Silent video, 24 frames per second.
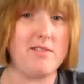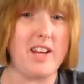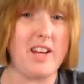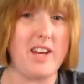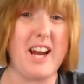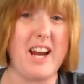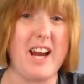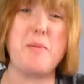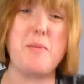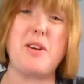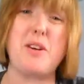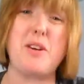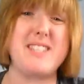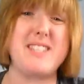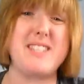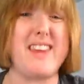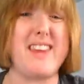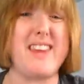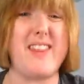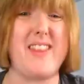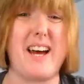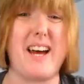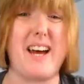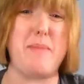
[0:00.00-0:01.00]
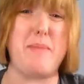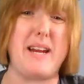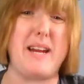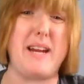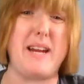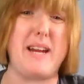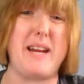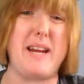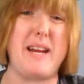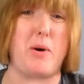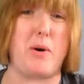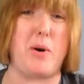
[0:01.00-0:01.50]
And I'm not saying that being a
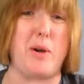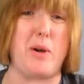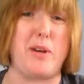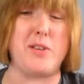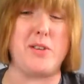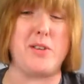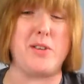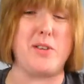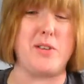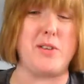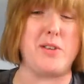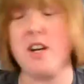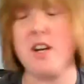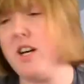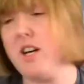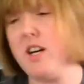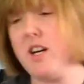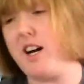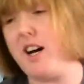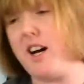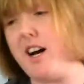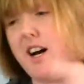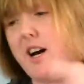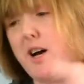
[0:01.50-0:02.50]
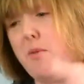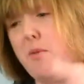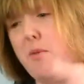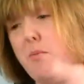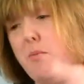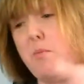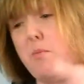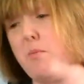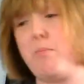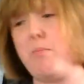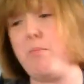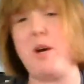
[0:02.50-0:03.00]
bit biased,
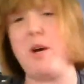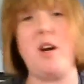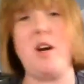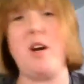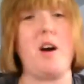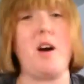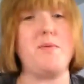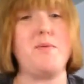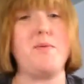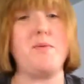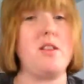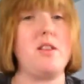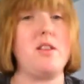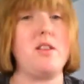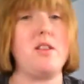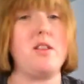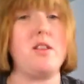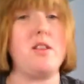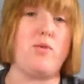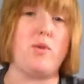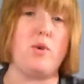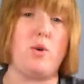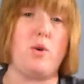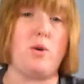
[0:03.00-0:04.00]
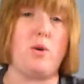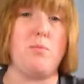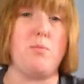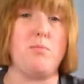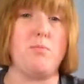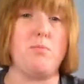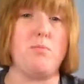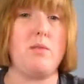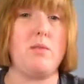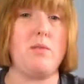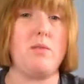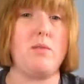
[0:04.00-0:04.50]
but I've seen them perform,
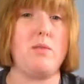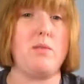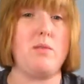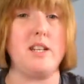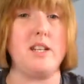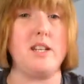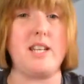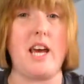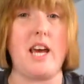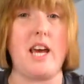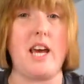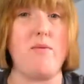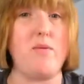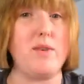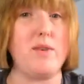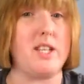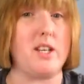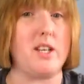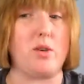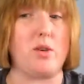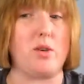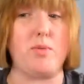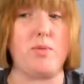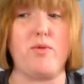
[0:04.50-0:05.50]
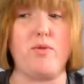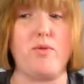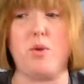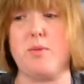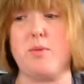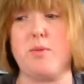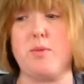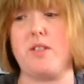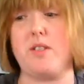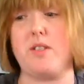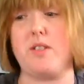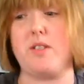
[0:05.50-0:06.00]
and every single
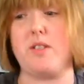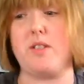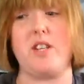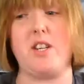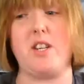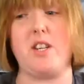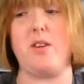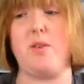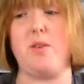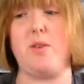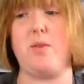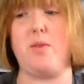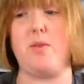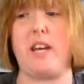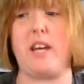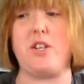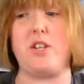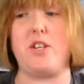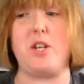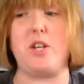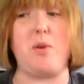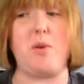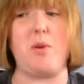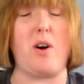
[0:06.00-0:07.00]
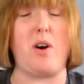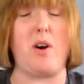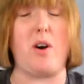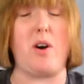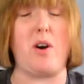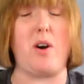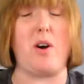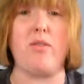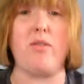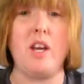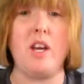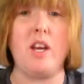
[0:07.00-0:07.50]
performance that they do
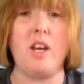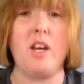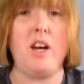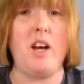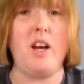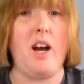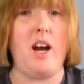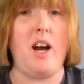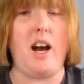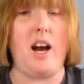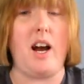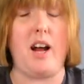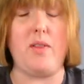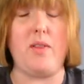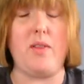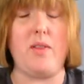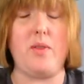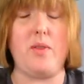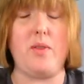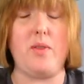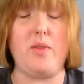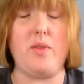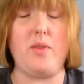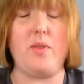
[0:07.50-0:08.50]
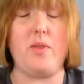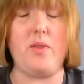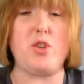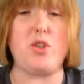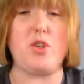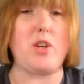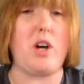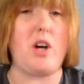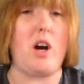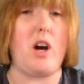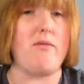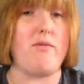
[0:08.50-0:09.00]
live, and you
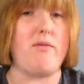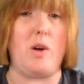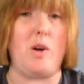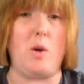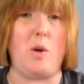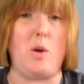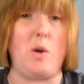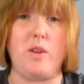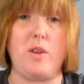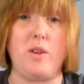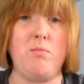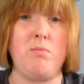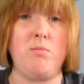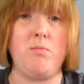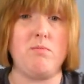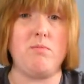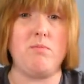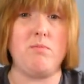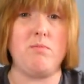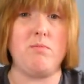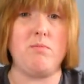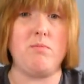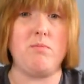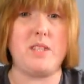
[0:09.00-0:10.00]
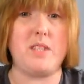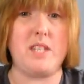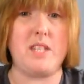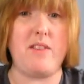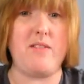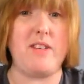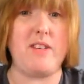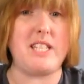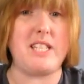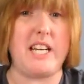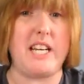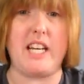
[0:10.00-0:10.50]
just can't fault them.
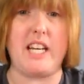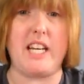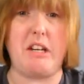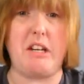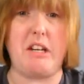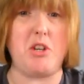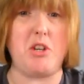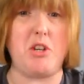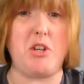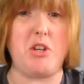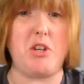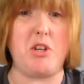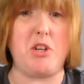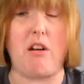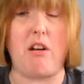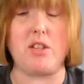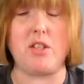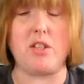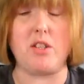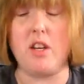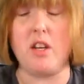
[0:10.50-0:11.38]
Seriously, you just can't.